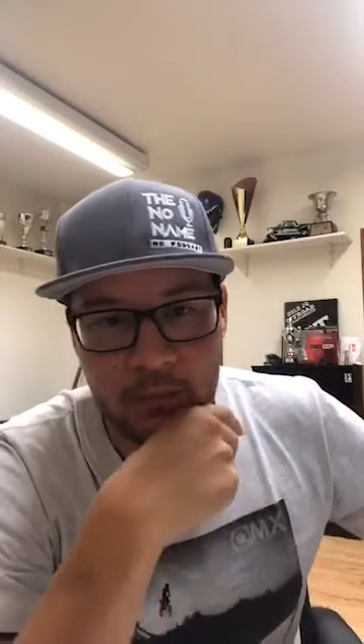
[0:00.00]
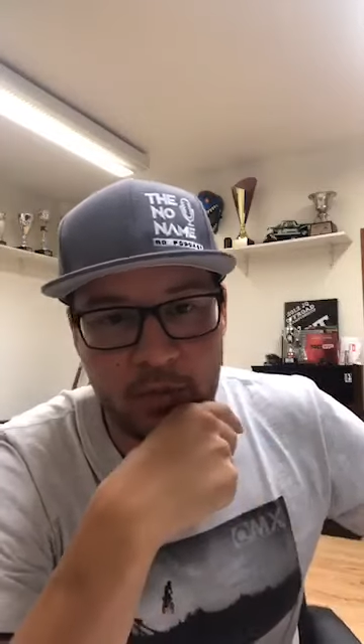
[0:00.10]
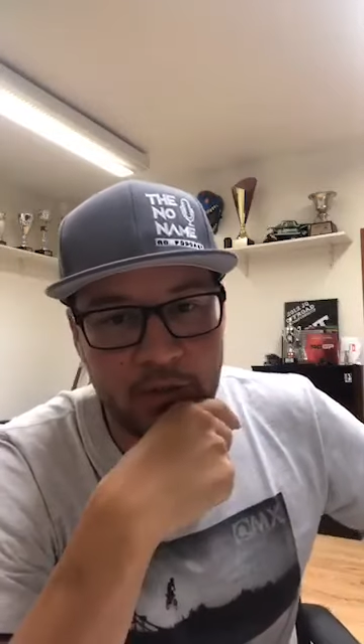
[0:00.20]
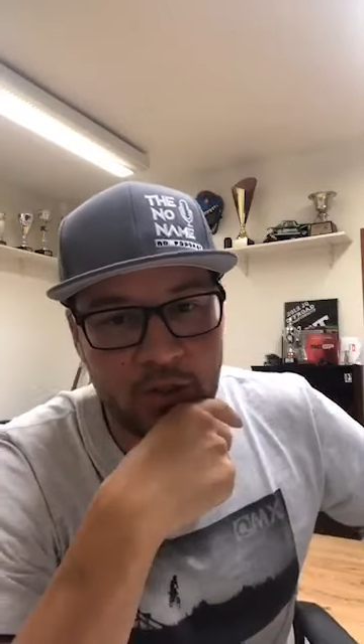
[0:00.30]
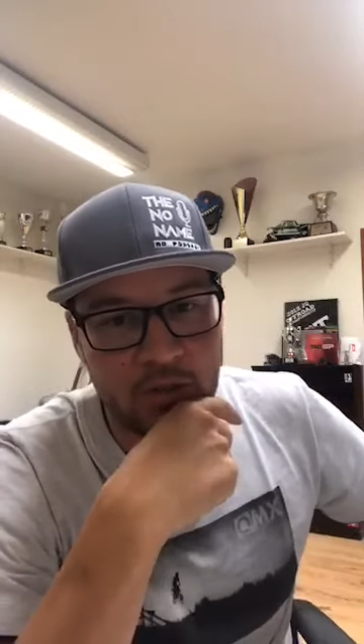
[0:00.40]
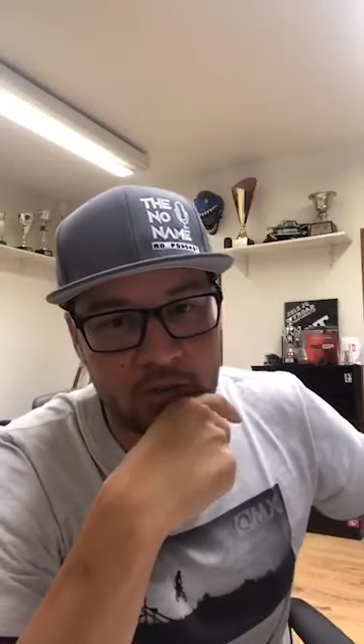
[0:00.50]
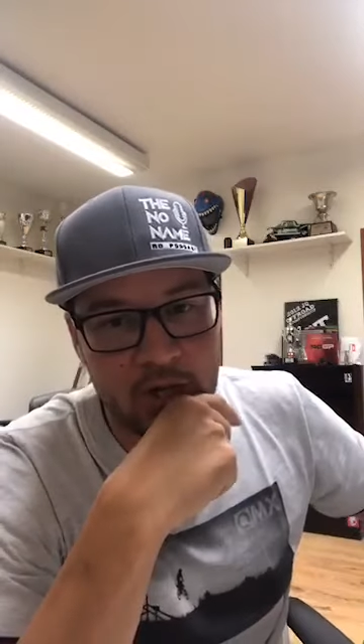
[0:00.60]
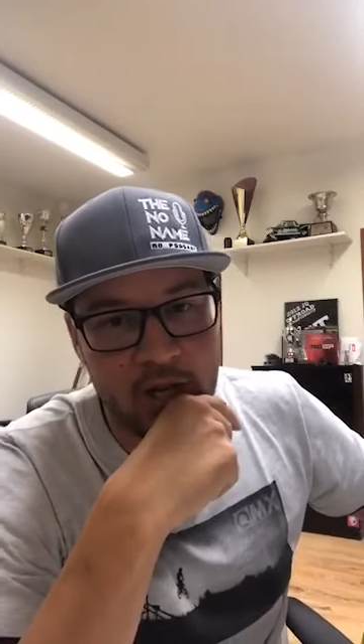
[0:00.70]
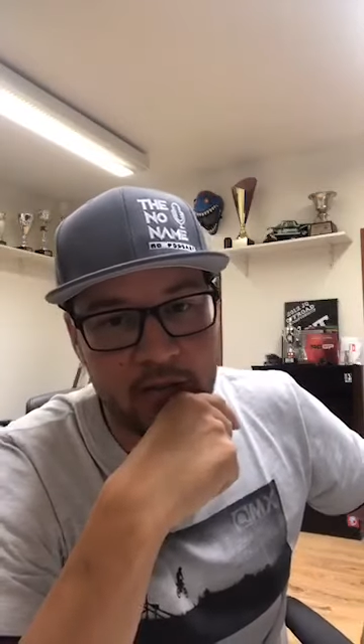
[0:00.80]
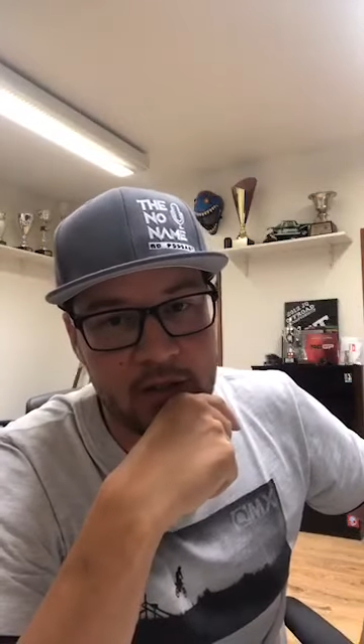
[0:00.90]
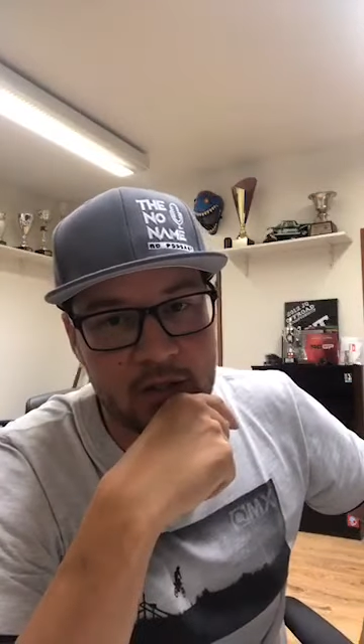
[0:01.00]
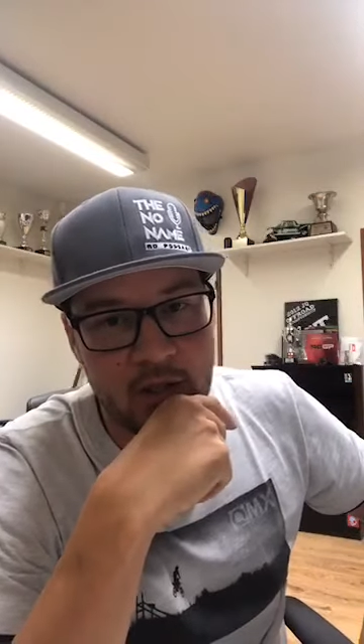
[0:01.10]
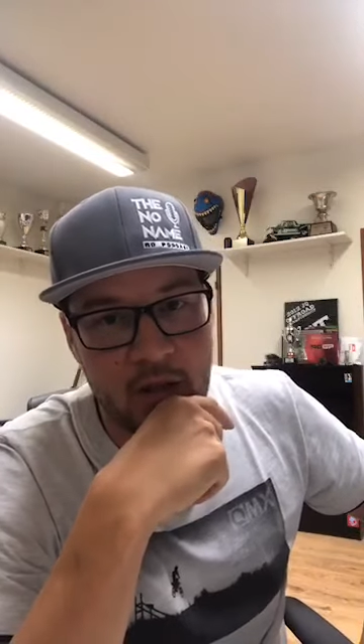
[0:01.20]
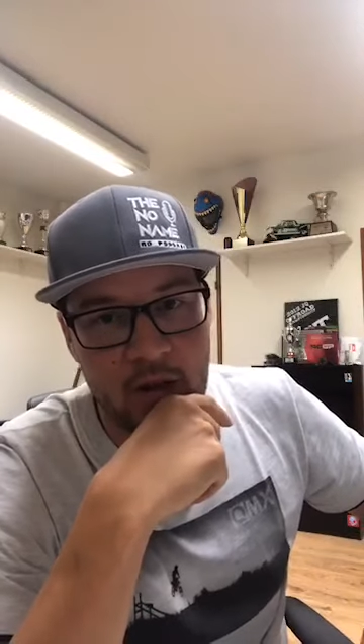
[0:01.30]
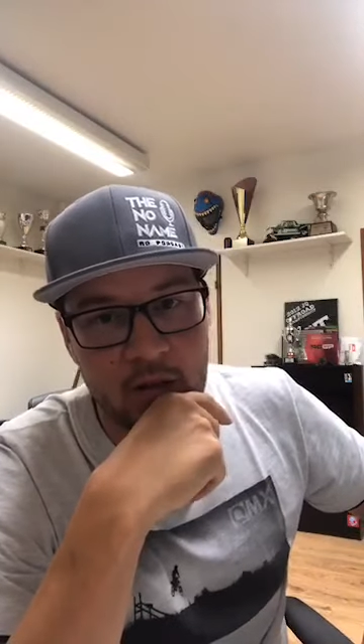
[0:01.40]
professional drivers
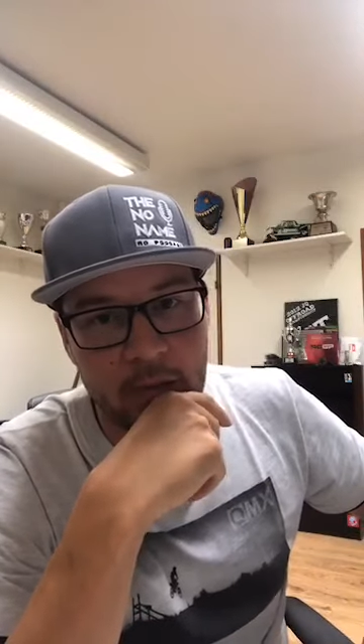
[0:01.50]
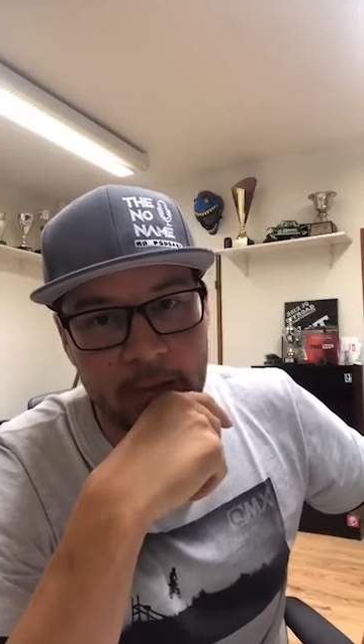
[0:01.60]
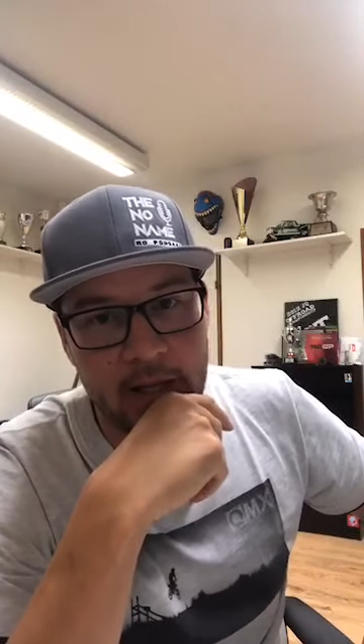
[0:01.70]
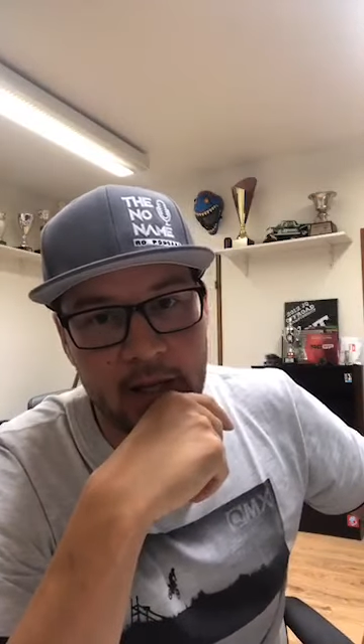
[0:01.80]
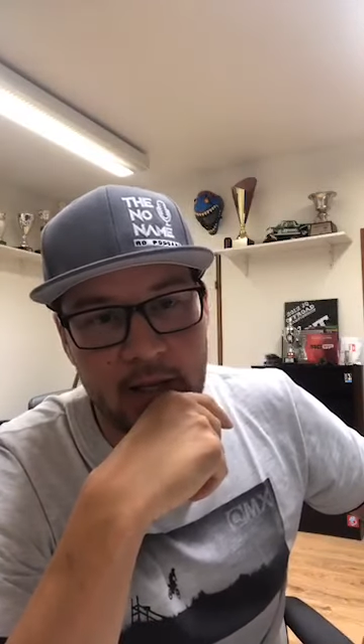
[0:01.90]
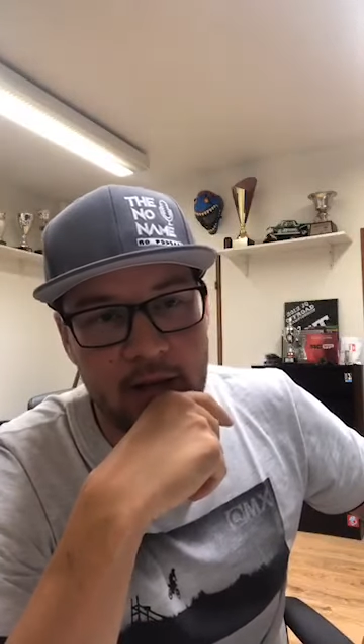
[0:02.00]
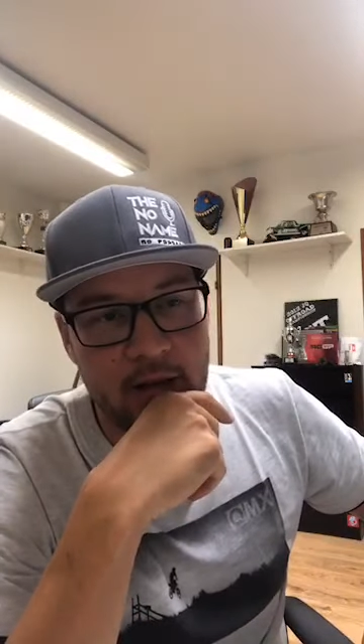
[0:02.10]
complain